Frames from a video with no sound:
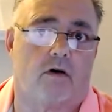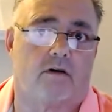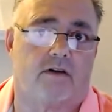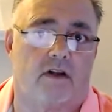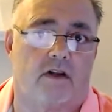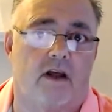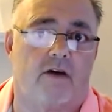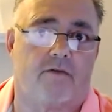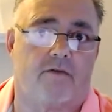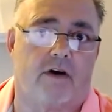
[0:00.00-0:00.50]

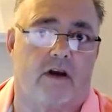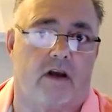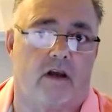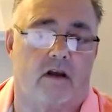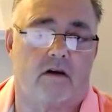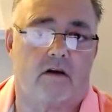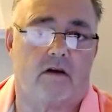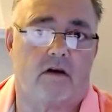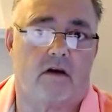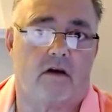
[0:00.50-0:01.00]
delivery
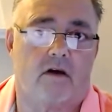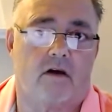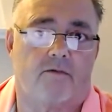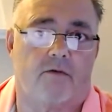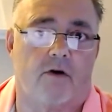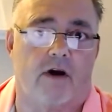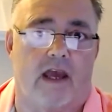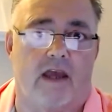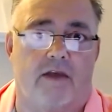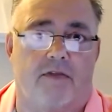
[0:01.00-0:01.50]

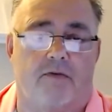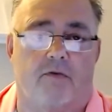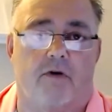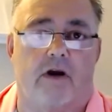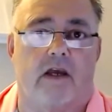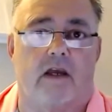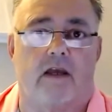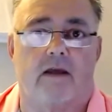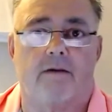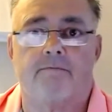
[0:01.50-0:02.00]
for
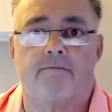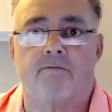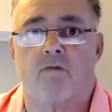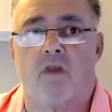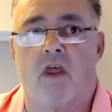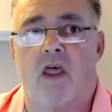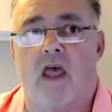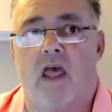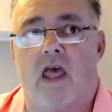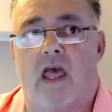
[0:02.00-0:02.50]
A3.
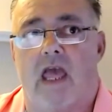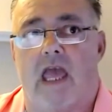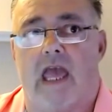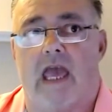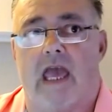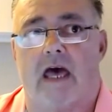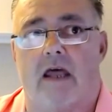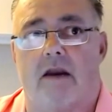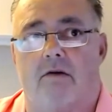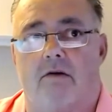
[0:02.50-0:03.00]

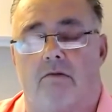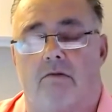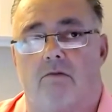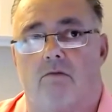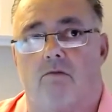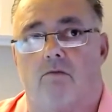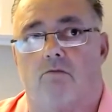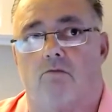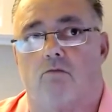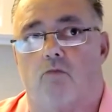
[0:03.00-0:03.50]
And
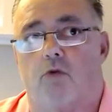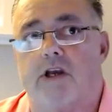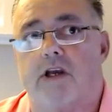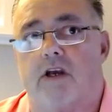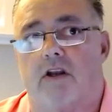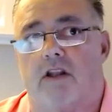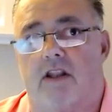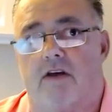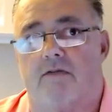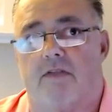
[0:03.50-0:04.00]
we
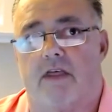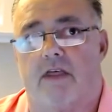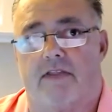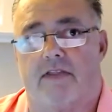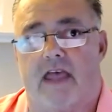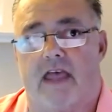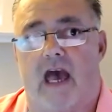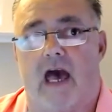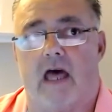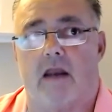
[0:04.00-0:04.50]
could live with
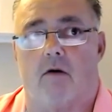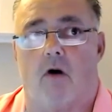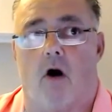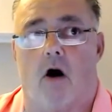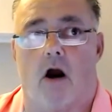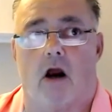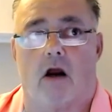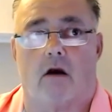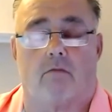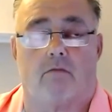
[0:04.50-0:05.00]
that.
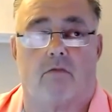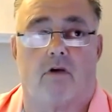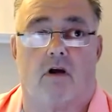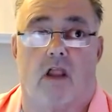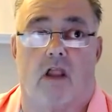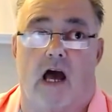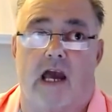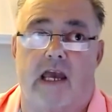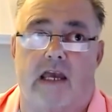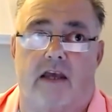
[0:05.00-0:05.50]
Our
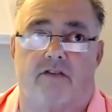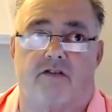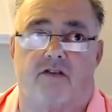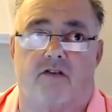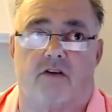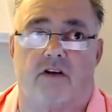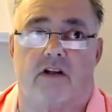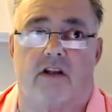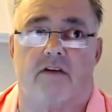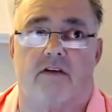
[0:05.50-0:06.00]
clients
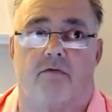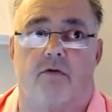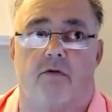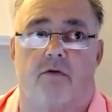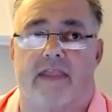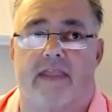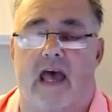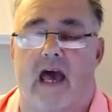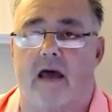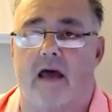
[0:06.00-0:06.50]
could live
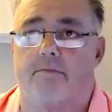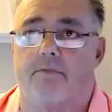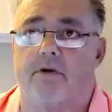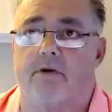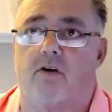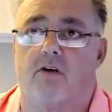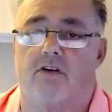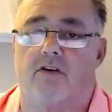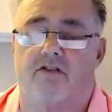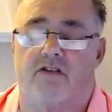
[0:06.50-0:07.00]
with that
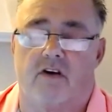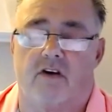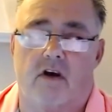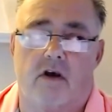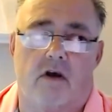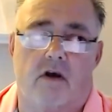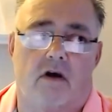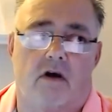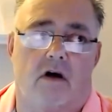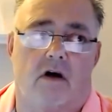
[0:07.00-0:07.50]
because
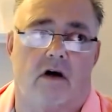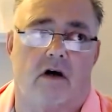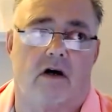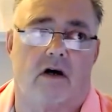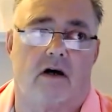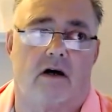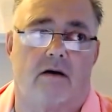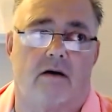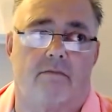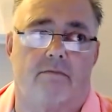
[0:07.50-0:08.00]

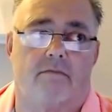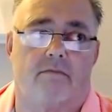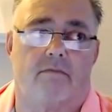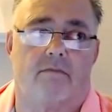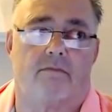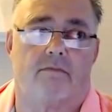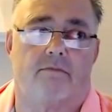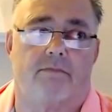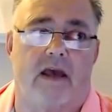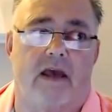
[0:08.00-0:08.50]

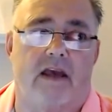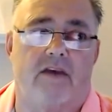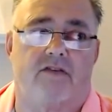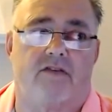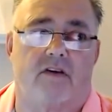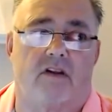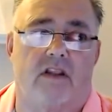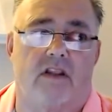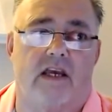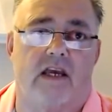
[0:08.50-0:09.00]

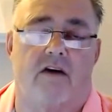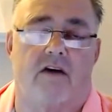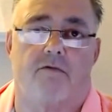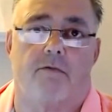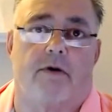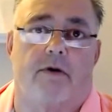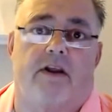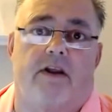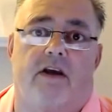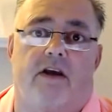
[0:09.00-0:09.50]
basically
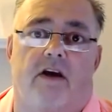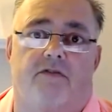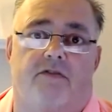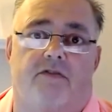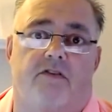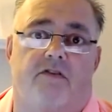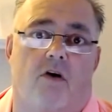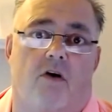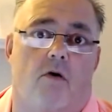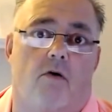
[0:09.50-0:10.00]
everybody
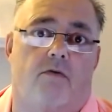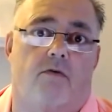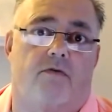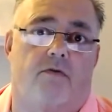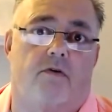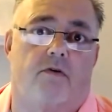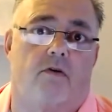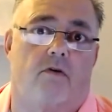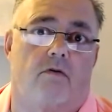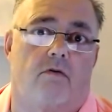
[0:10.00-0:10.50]
else is going
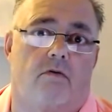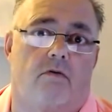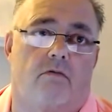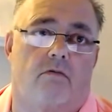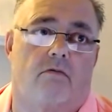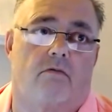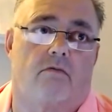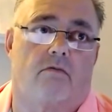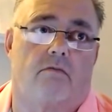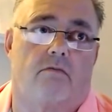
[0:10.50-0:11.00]
through
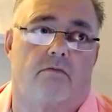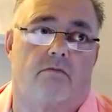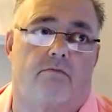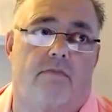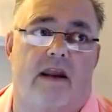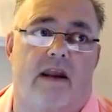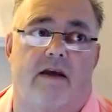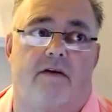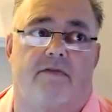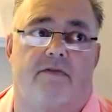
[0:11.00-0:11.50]

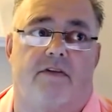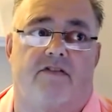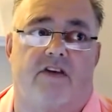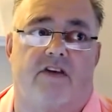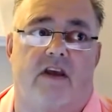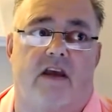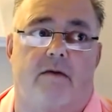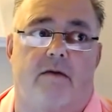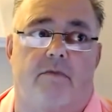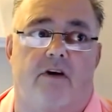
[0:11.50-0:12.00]
many of the
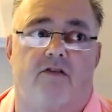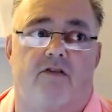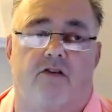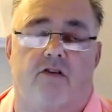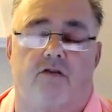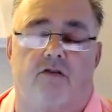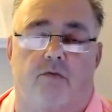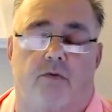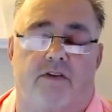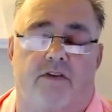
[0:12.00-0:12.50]
same
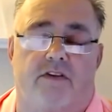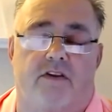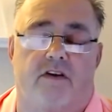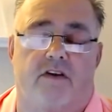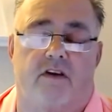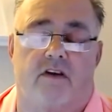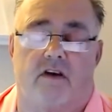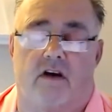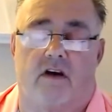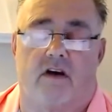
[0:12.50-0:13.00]
issues with
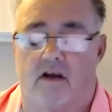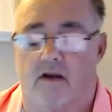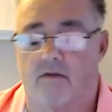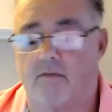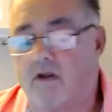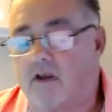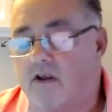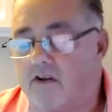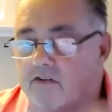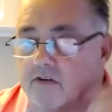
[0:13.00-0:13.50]
the
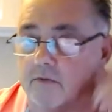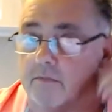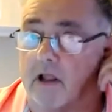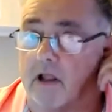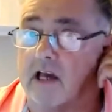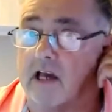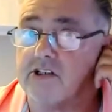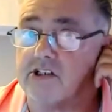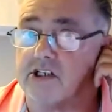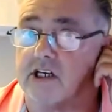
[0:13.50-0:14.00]

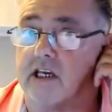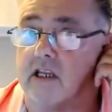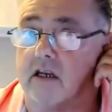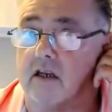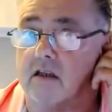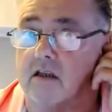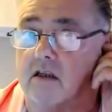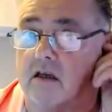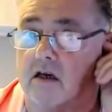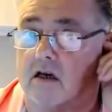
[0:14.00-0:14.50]
supply
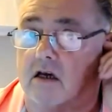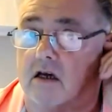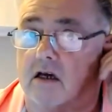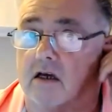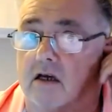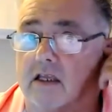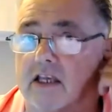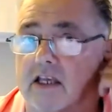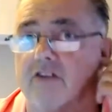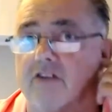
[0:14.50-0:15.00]
chain
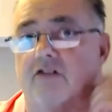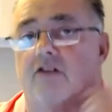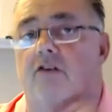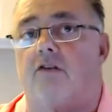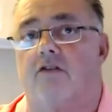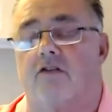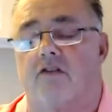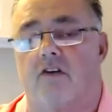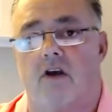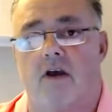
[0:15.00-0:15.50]

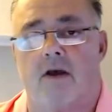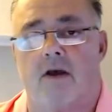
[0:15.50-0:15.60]
issues.